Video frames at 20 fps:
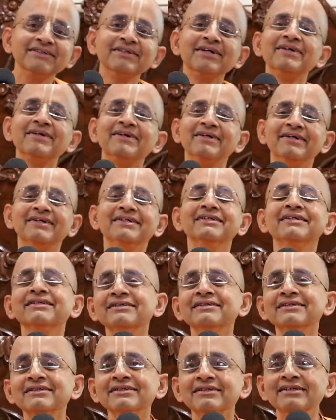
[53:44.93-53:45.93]
So,
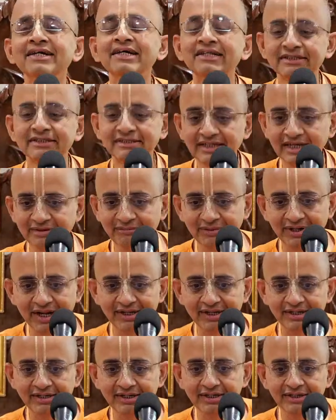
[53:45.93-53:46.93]
in the same
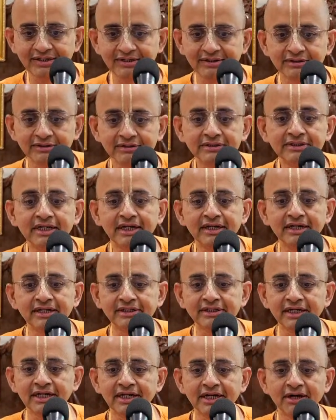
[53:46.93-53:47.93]
manner here,
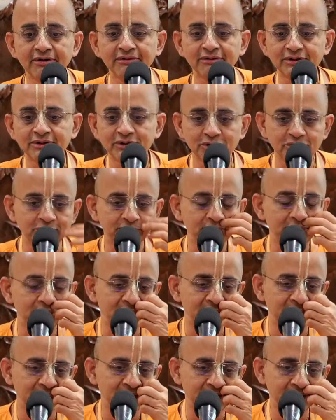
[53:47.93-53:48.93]
till now,
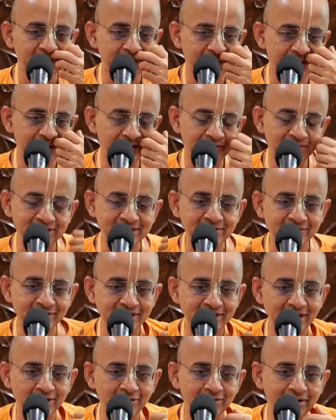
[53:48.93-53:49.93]
two
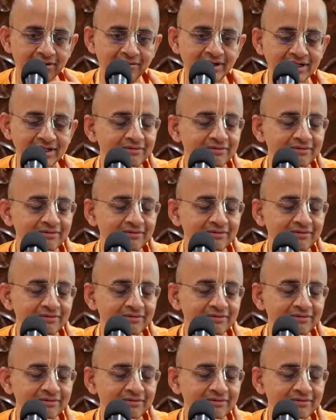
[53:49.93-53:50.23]
festivals are over.